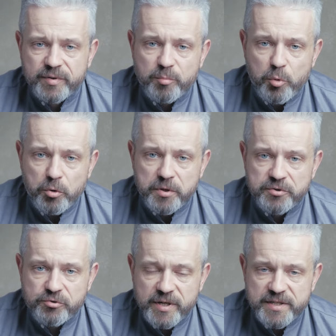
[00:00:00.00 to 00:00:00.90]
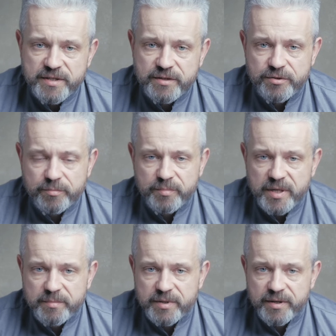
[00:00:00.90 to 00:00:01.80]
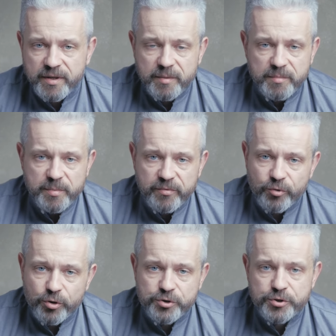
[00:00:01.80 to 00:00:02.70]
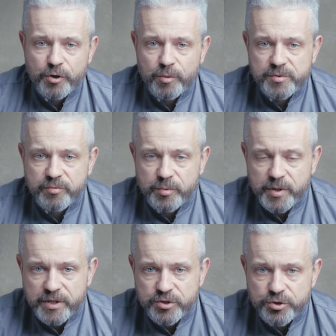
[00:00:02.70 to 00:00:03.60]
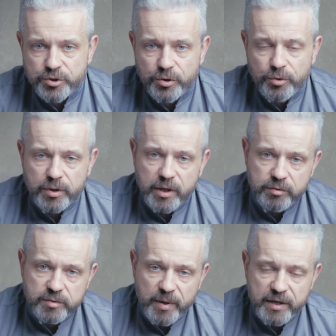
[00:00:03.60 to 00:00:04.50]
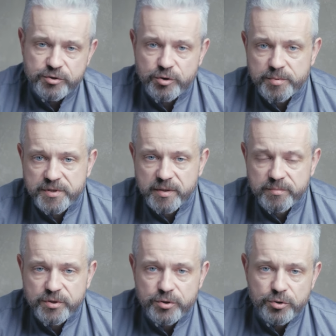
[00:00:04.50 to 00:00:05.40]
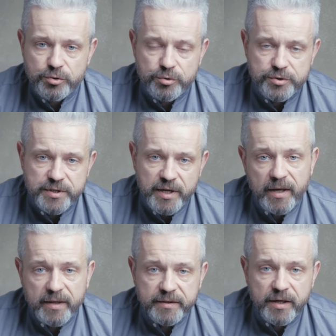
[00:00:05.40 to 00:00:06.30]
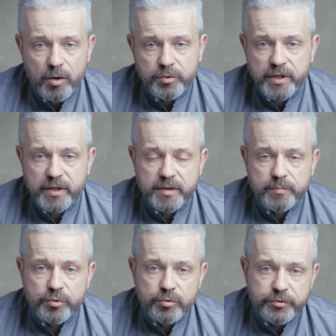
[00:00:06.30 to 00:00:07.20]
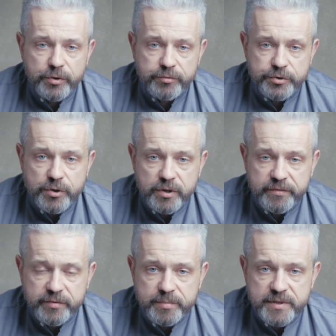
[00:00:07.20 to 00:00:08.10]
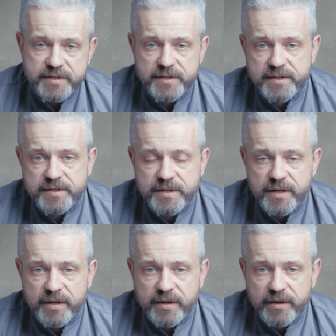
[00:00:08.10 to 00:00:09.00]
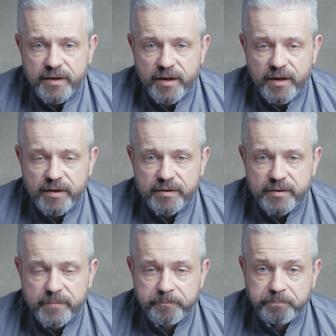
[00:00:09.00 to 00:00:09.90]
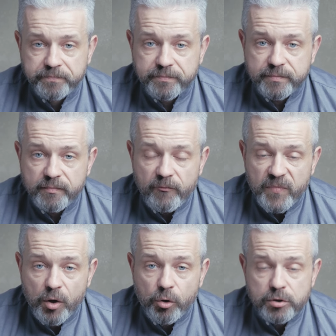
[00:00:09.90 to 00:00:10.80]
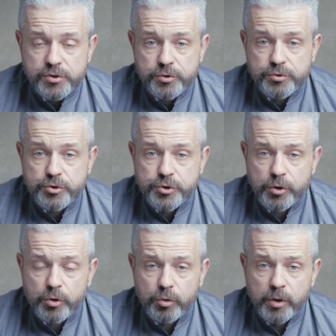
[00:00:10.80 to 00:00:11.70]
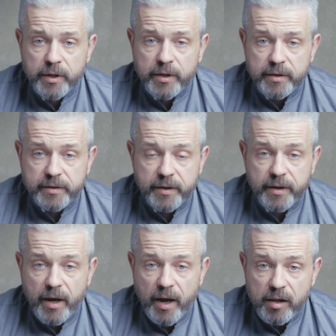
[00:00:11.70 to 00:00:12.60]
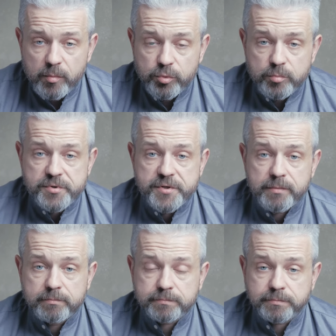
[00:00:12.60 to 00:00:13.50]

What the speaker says: more interesting, some maybe workshops where we can show how the backdrops can be used and how they can improve your photography business, and also to show the albums,